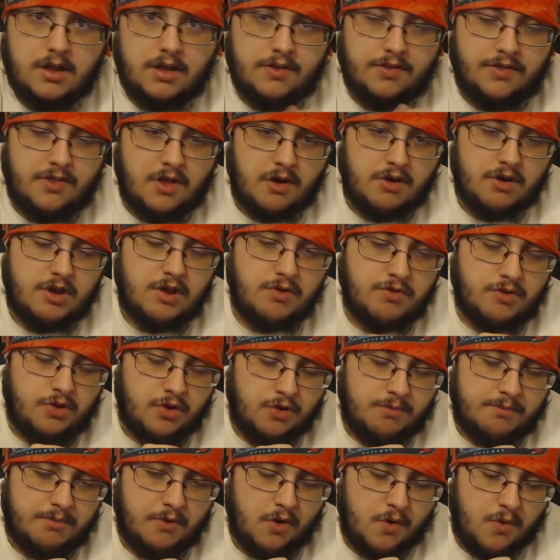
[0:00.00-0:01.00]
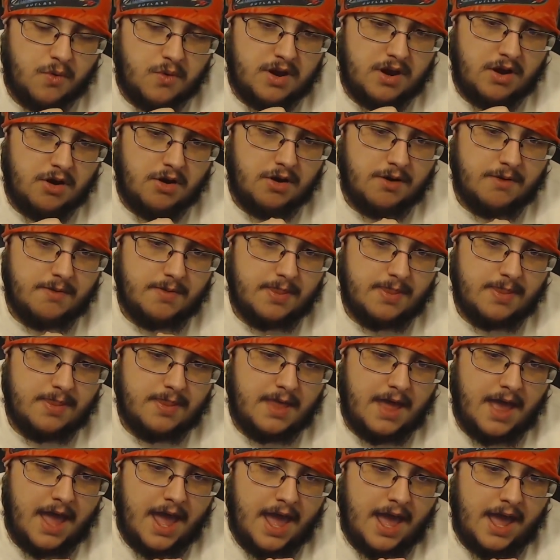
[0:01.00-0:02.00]
their YouTube career.
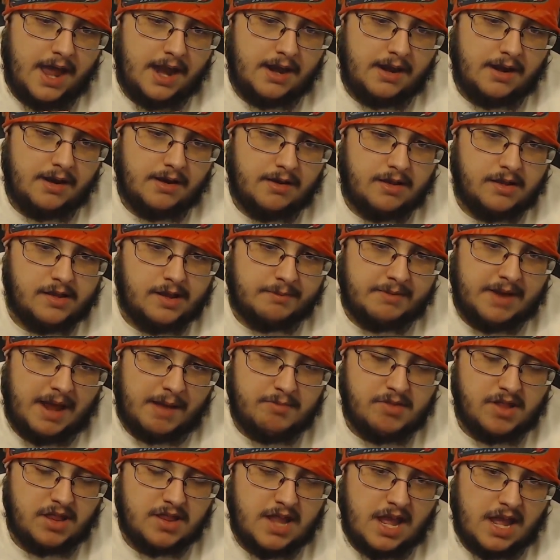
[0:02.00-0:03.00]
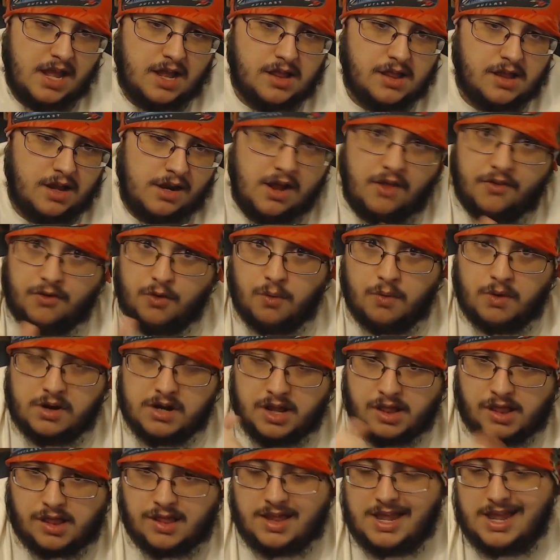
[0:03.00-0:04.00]
And sometimes it takes another one
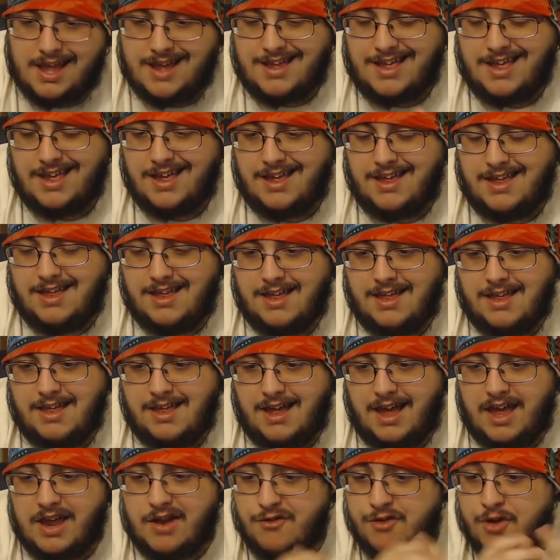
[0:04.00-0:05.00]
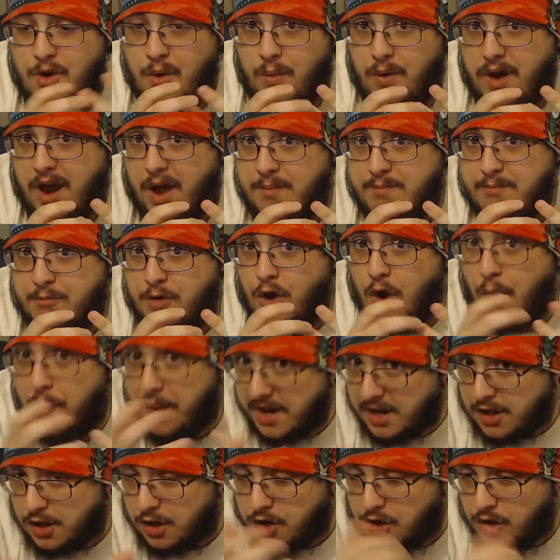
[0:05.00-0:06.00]
to stick. I don't know what I'm
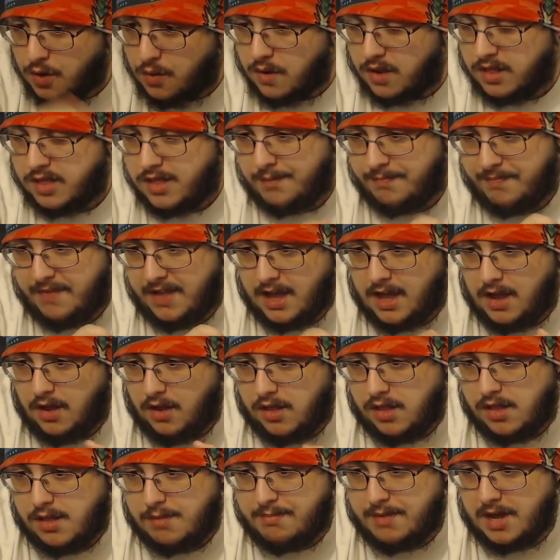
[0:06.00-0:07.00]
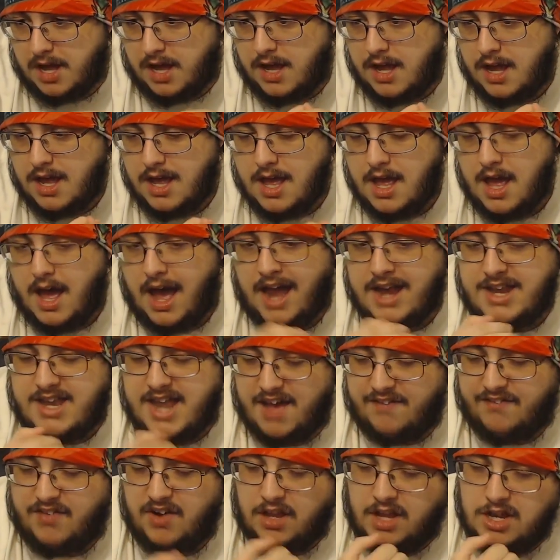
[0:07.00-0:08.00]
going to do on something else, but I
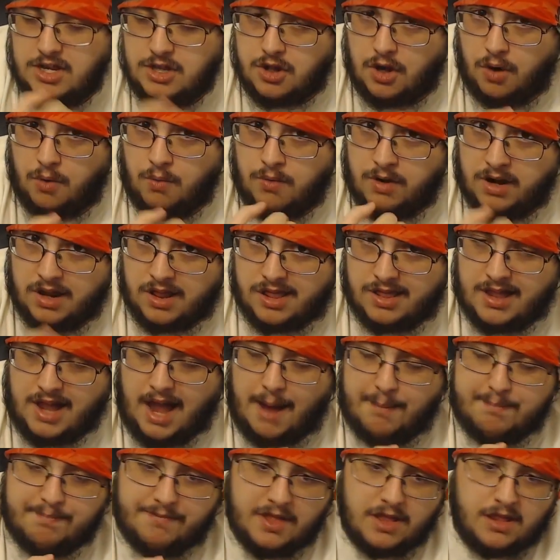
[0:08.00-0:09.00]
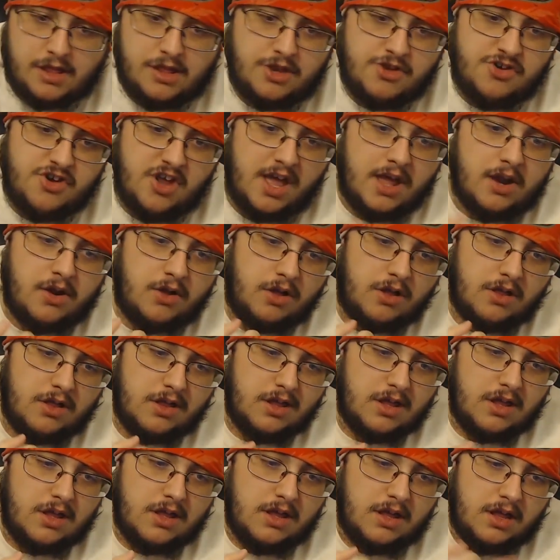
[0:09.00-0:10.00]
definitely don't want to stop this channel
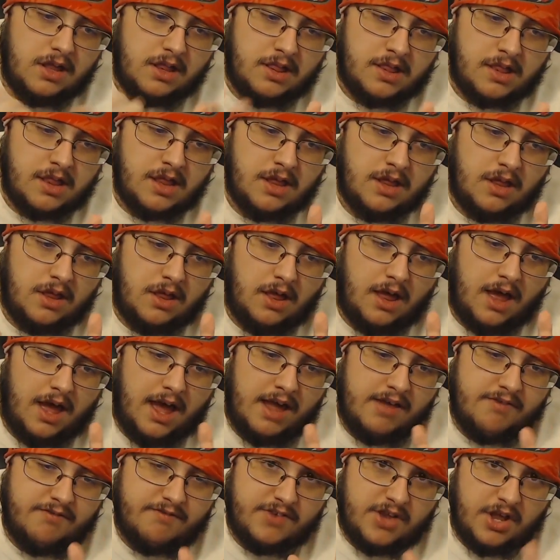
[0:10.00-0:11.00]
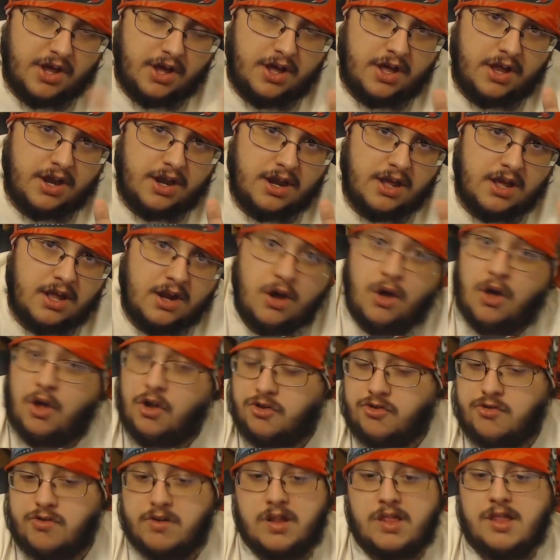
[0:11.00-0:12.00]
until I've done an
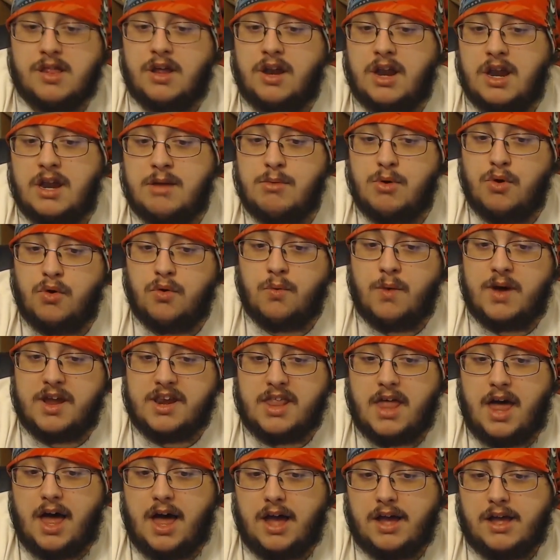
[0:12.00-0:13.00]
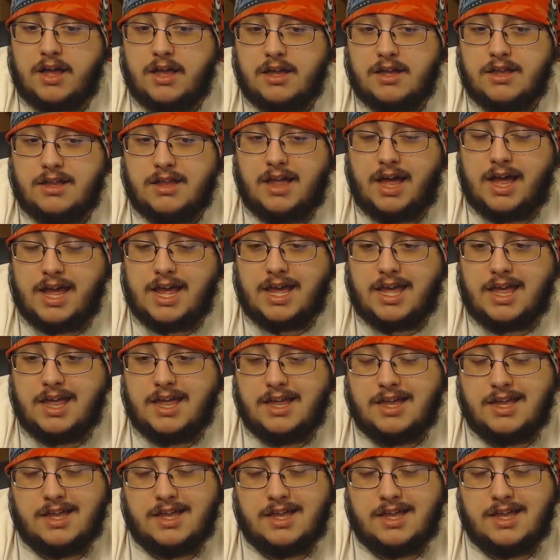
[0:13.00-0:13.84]
Ultra Sun and Moon Wedlocke. Like,